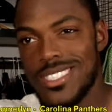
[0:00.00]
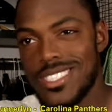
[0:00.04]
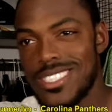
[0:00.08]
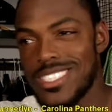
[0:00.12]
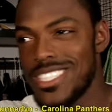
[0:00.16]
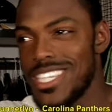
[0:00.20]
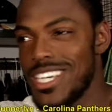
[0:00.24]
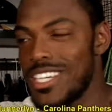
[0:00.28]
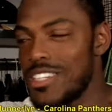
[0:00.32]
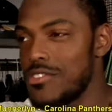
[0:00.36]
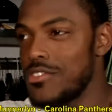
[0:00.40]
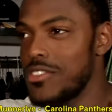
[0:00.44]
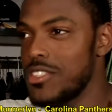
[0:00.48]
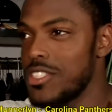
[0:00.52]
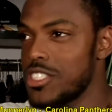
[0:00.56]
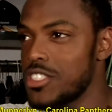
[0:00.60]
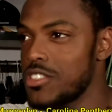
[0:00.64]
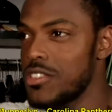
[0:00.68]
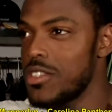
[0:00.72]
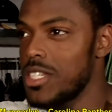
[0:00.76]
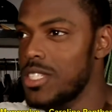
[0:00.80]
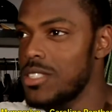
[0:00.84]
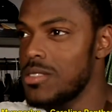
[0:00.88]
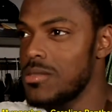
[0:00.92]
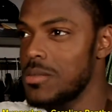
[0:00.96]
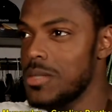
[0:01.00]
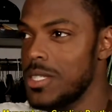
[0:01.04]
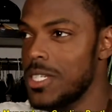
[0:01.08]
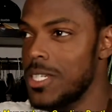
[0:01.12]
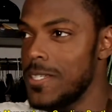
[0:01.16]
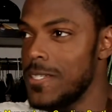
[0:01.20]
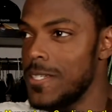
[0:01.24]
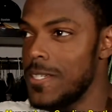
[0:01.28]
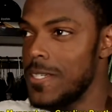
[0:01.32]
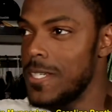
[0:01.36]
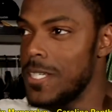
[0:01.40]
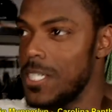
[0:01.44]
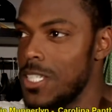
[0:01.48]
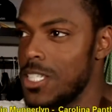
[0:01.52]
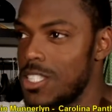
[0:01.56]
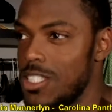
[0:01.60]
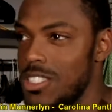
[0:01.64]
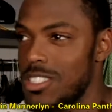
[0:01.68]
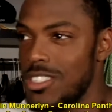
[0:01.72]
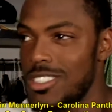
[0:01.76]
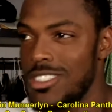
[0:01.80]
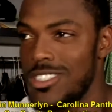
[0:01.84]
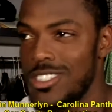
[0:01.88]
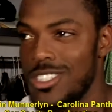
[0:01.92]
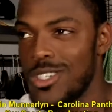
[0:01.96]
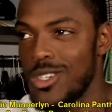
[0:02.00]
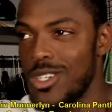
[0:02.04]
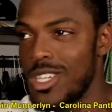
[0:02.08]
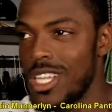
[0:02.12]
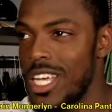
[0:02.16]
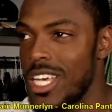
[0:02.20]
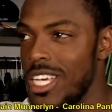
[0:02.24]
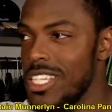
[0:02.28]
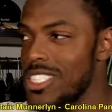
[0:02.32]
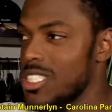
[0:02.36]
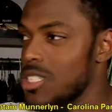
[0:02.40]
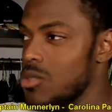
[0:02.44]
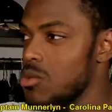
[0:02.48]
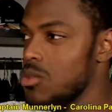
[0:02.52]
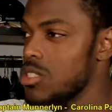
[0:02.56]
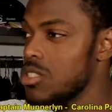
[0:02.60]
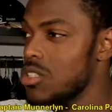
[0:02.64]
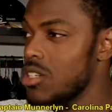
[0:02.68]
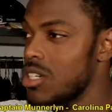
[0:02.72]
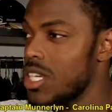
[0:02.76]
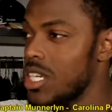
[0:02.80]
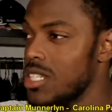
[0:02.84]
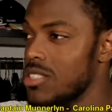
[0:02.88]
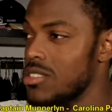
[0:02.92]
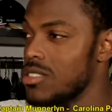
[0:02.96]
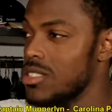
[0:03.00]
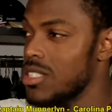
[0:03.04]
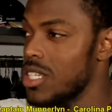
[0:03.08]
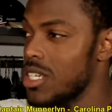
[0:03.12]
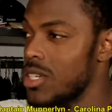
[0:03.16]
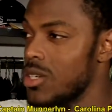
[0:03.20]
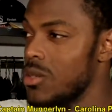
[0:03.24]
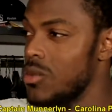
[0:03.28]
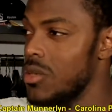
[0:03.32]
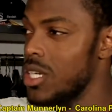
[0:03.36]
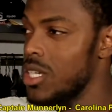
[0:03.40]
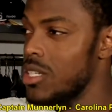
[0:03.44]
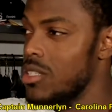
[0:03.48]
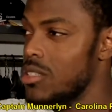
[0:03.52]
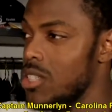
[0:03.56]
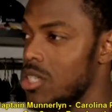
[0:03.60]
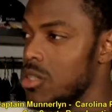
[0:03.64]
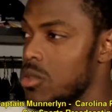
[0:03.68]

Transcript: It's kind of frustrating, but, last year we started out the same way.